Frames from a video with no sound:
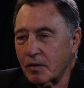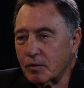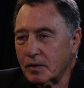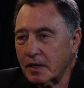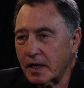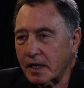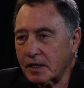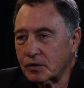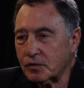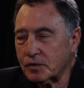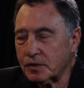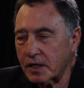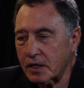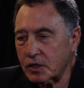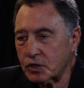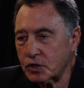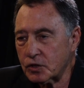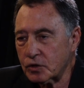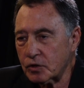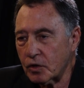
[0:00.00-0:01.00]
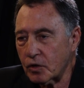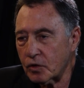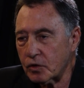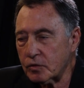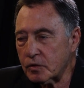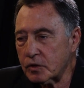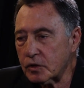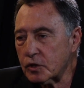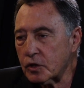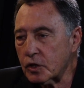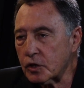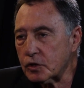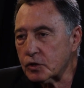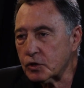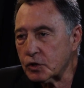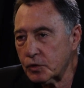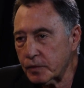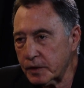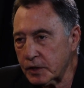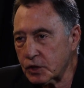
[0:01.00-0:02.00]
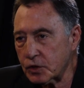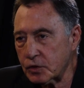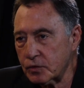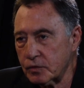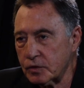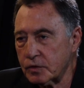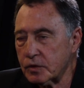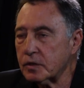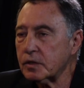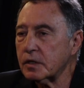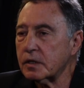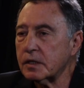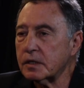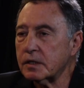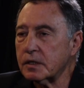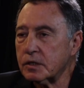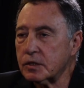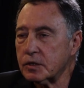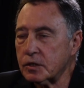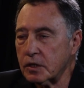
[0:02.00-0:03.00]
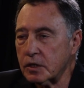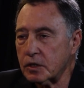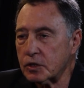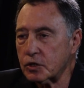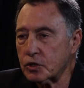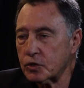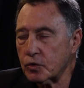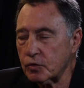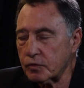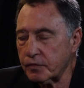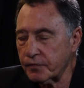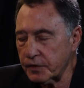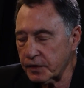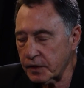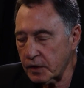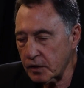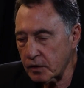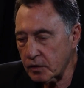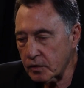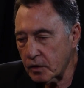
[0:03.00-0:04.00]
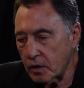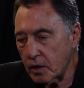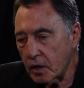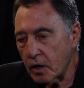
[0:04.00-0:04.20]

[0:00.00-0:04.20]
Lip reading: I would like to touch on two issues in this short video.